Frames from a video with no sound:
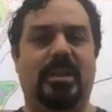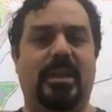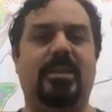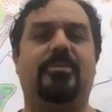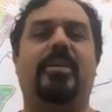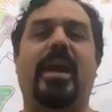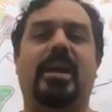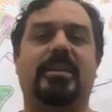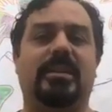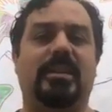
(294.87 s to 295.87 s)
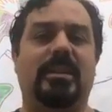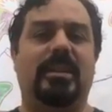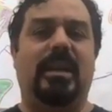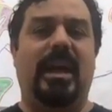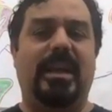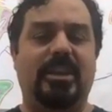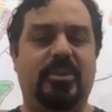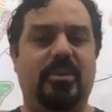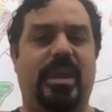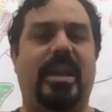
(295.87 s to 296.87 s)
And in fact, I can
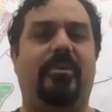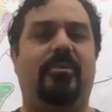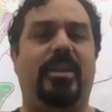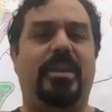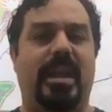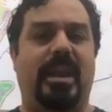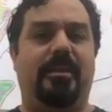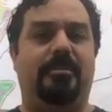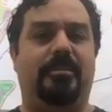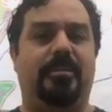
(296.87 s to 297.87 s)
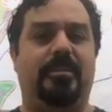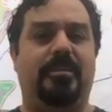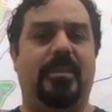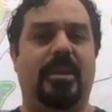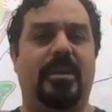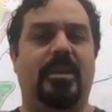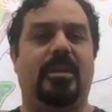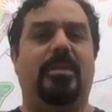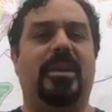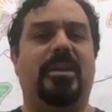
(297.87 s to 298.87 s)
do that every day
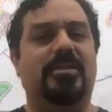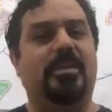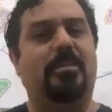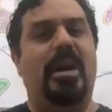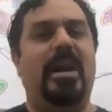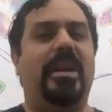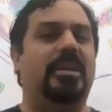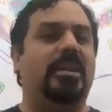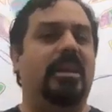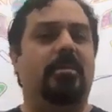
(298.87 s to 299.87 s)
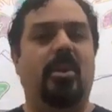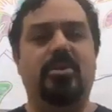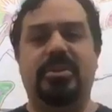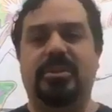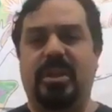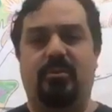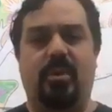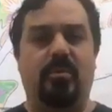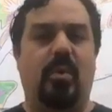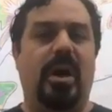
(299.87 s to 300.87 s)
because the mind and the emotions can
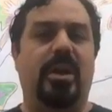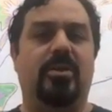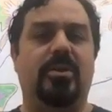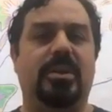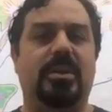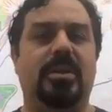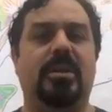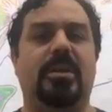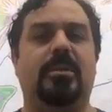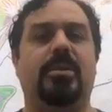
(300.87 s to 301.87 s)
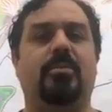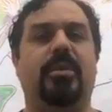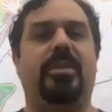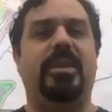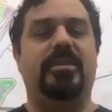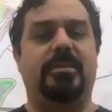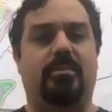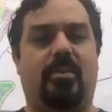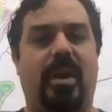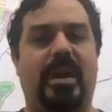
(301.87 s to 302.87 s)
run wild. But with these
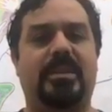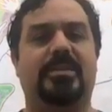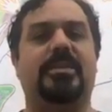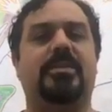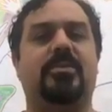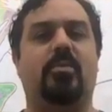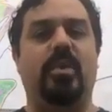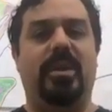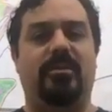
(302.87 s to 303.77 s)
practices, we can